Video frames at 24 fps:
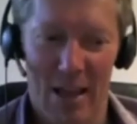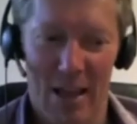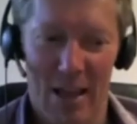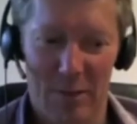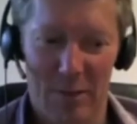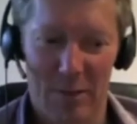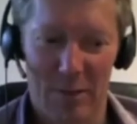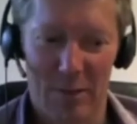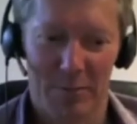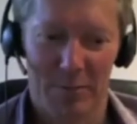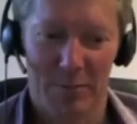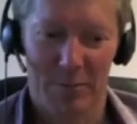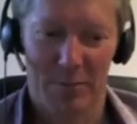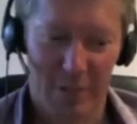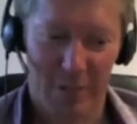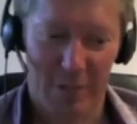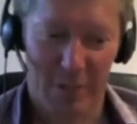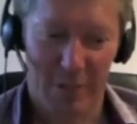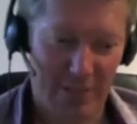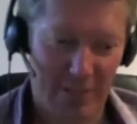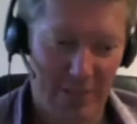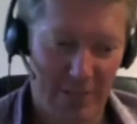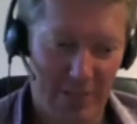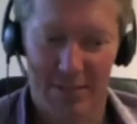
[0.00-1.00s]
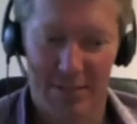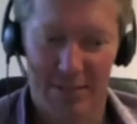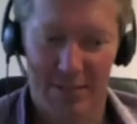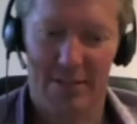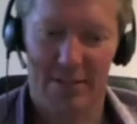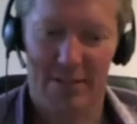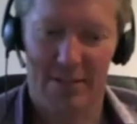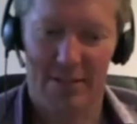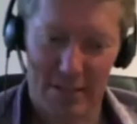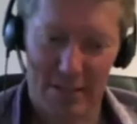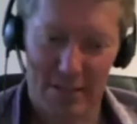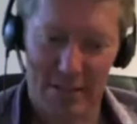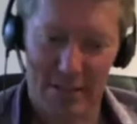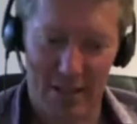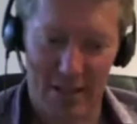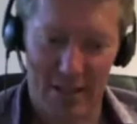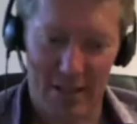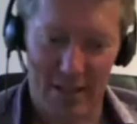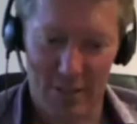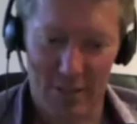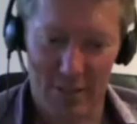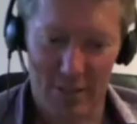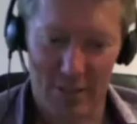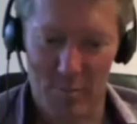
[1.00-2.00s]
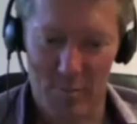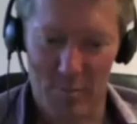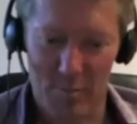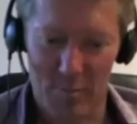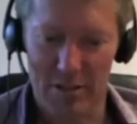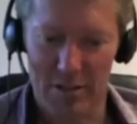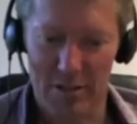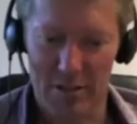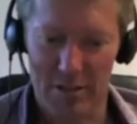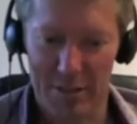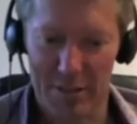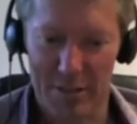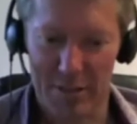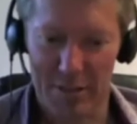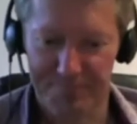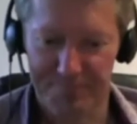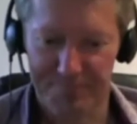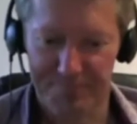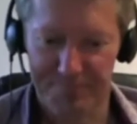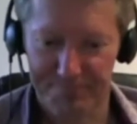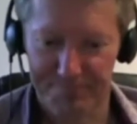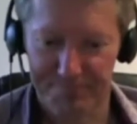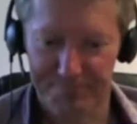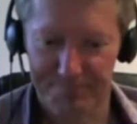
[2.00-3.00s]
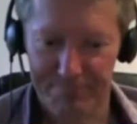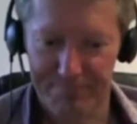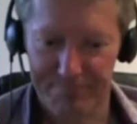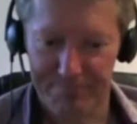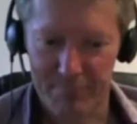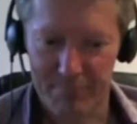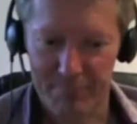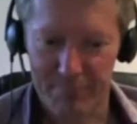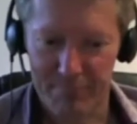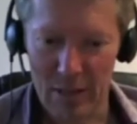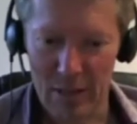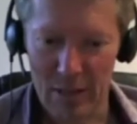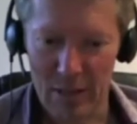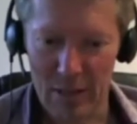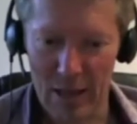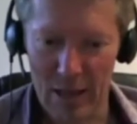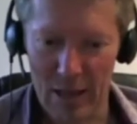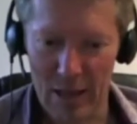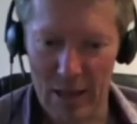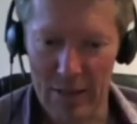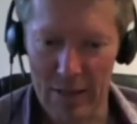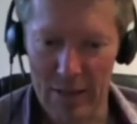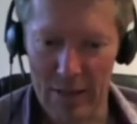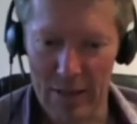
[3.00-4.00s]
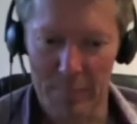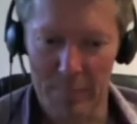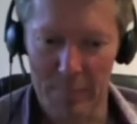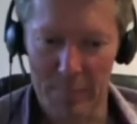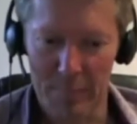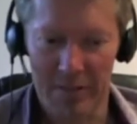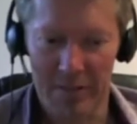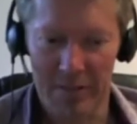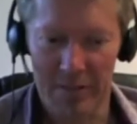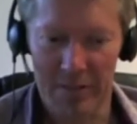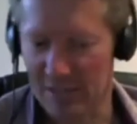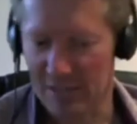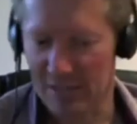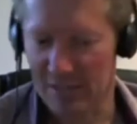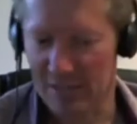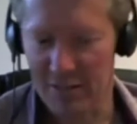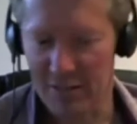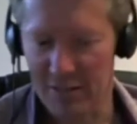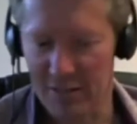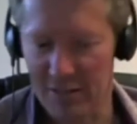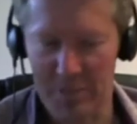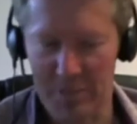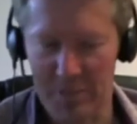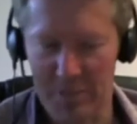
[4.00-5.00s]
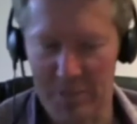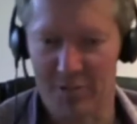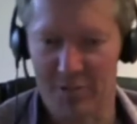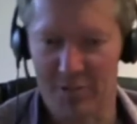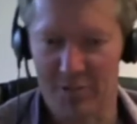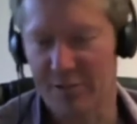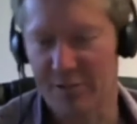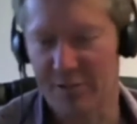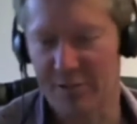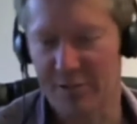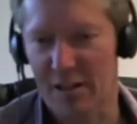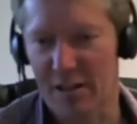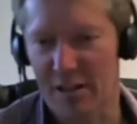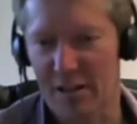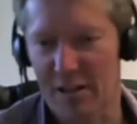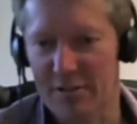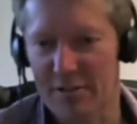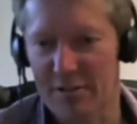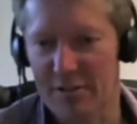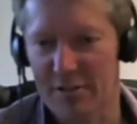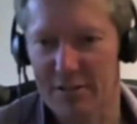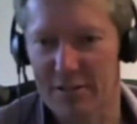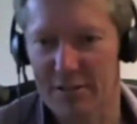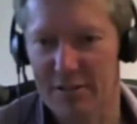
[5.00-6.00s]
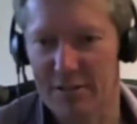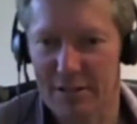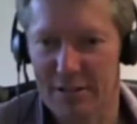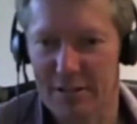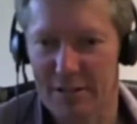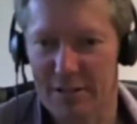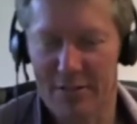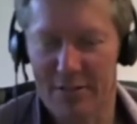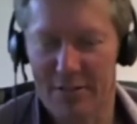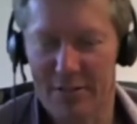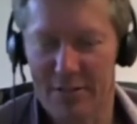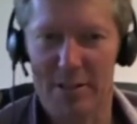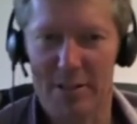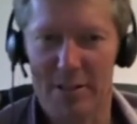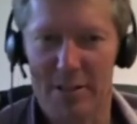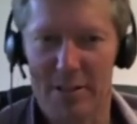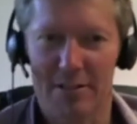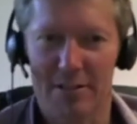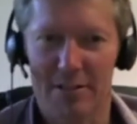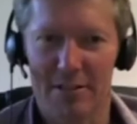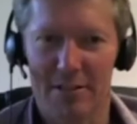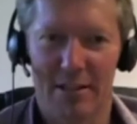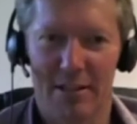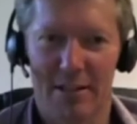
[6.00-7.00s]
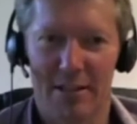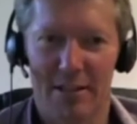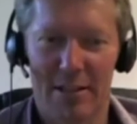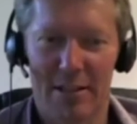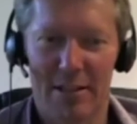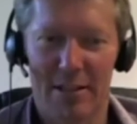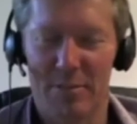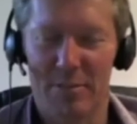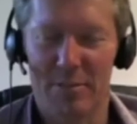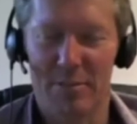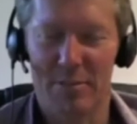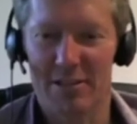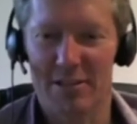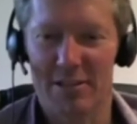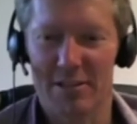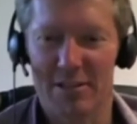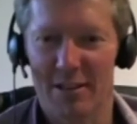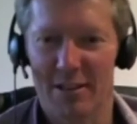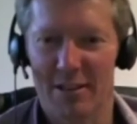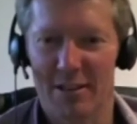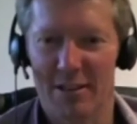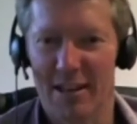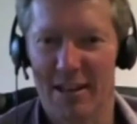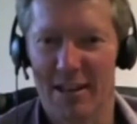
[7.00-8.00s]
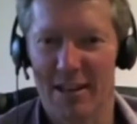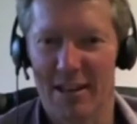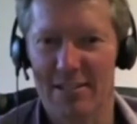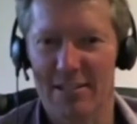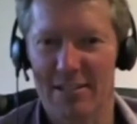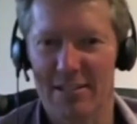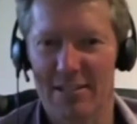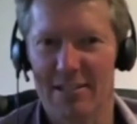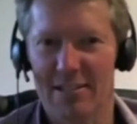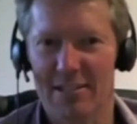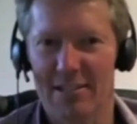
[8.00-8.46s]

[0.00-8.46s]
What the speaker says: So that's kind of some of my time. And there's administrative stuff that inevitably any business owner has.